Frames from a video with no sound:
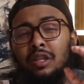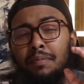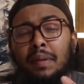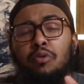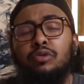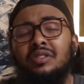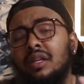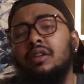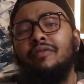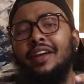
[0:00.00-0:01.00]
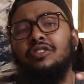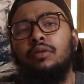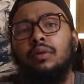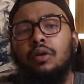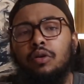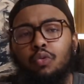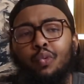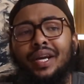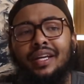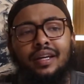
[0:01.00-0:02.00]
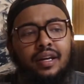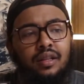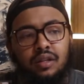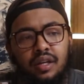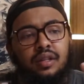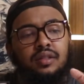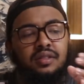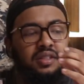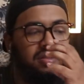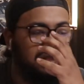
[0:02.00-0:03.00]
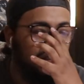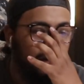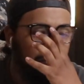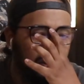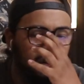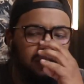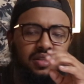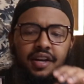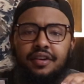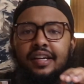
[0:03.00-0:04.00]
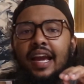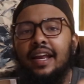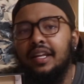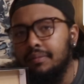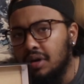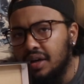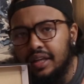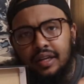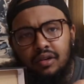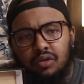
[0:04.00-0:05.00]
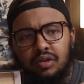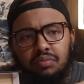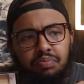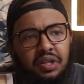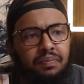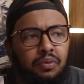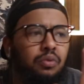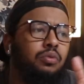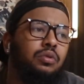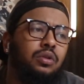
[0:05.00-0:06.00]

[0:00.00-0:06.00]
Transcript: the people who selling the fakes are winning in the sense, because they're gaining money on people